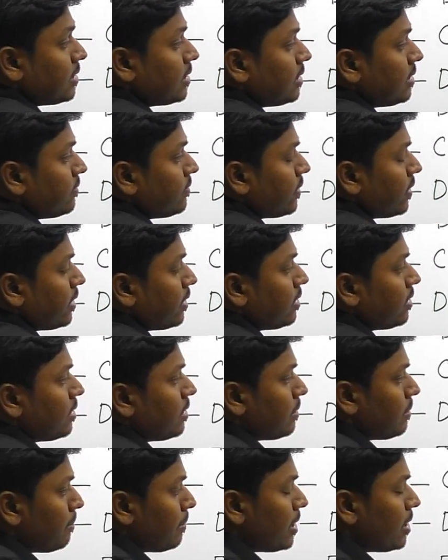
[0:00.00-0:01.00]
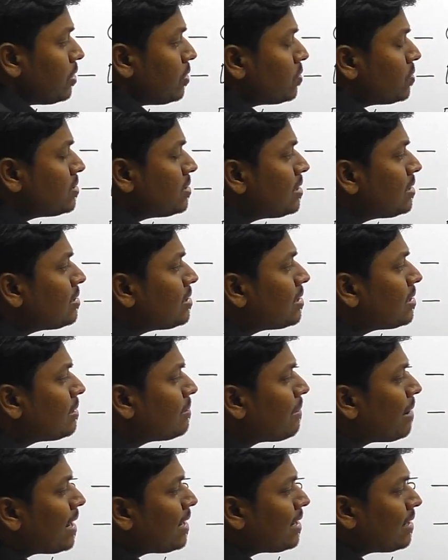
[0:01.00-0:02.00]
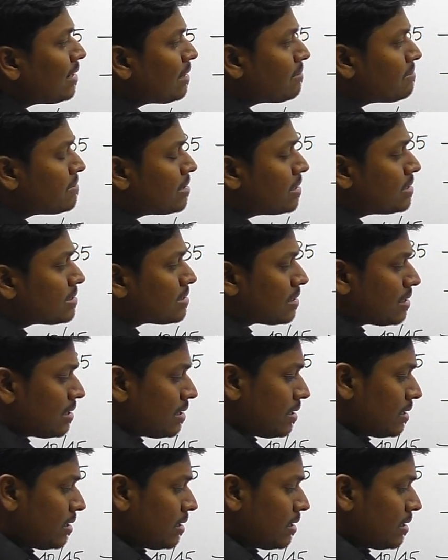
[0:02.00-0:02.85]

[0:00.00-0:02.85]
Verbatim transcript: 35 by using the remaining numbers